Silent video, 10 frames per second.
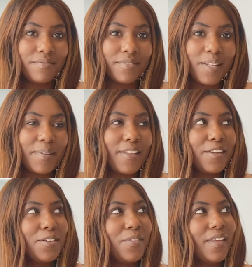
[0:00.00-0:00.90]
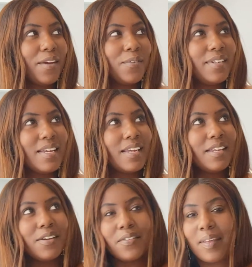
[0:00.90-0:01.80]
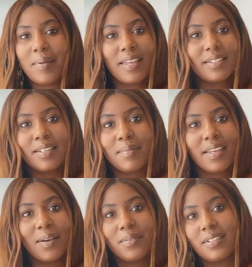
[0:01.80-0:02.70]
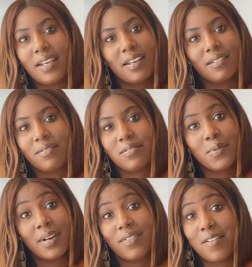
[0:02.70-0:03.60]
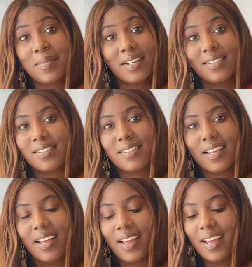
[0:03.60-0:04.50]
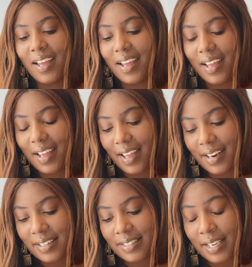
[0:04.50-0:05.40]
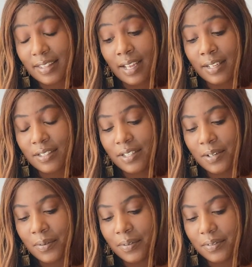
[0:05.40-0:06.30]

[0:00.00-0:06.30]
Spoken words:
Something that you think would take a year, they make it seem like it would take 25 minutes. And it's like, that's you.